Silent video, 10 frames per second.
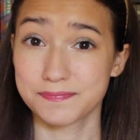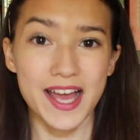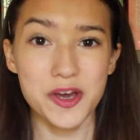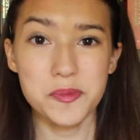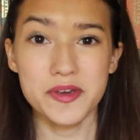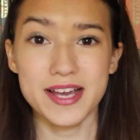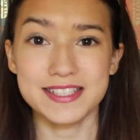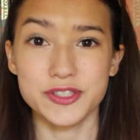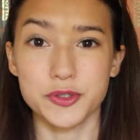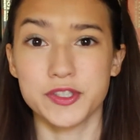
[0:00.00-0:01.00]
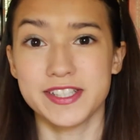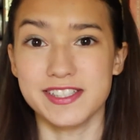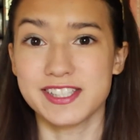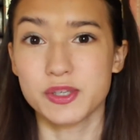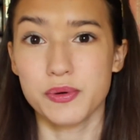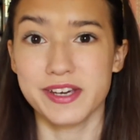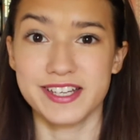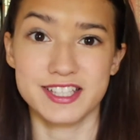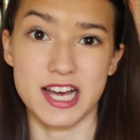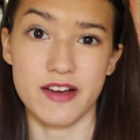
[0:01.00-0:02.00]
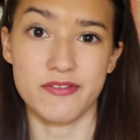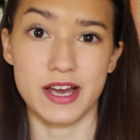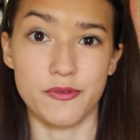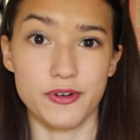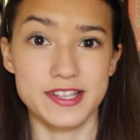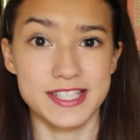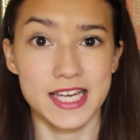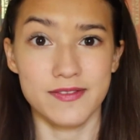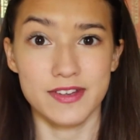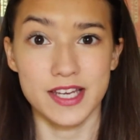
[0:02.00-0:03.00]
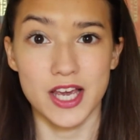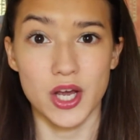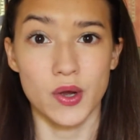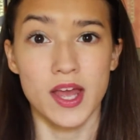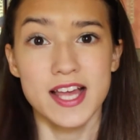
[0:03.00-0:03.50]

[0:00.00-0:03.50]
I hope you guys enjoyed this quick Top 5 Wednesday video.